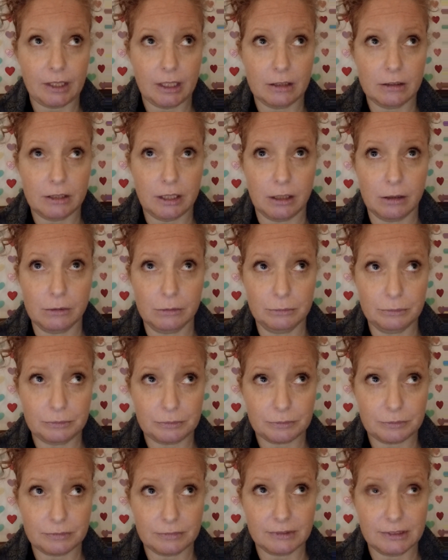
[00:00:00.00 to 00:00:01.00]
So
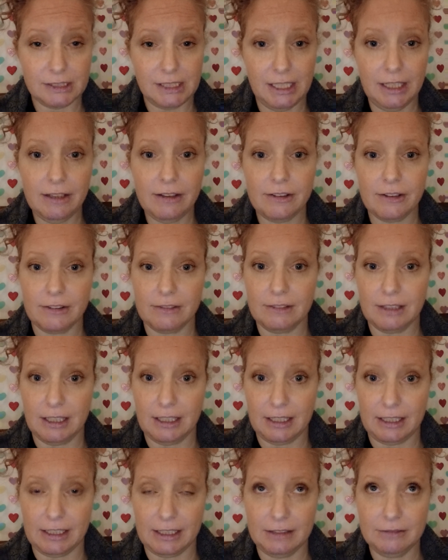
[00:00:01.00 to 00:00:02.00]
either they're
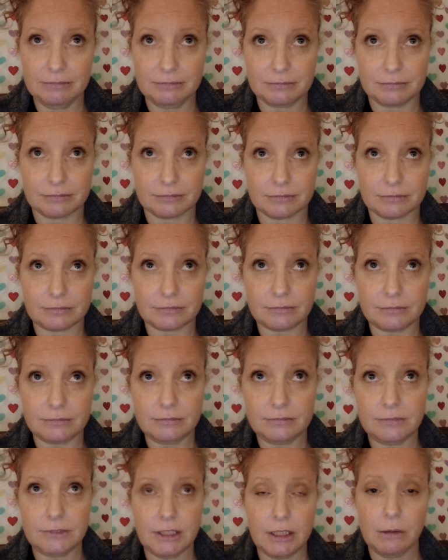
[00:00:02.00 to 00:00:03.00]
lying,
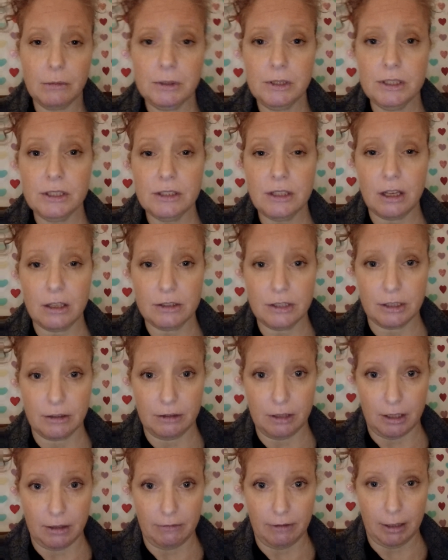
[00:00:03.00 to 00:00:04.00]
which is also
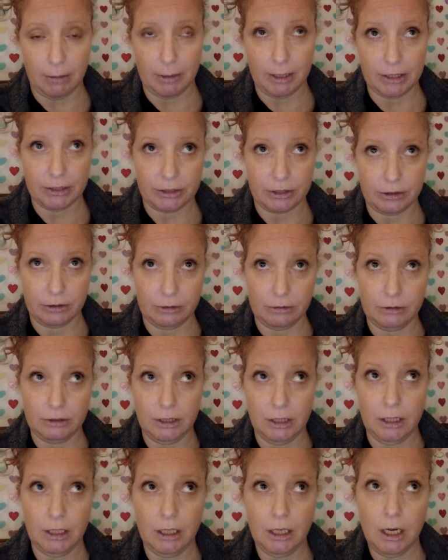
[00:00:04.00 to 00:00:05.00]
low vibrational,
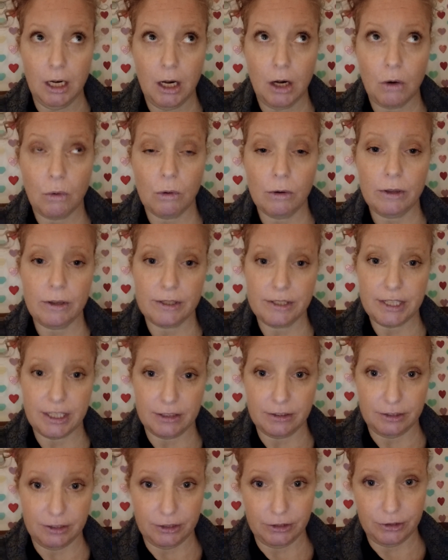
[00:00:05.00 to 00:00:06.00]
or they're telling the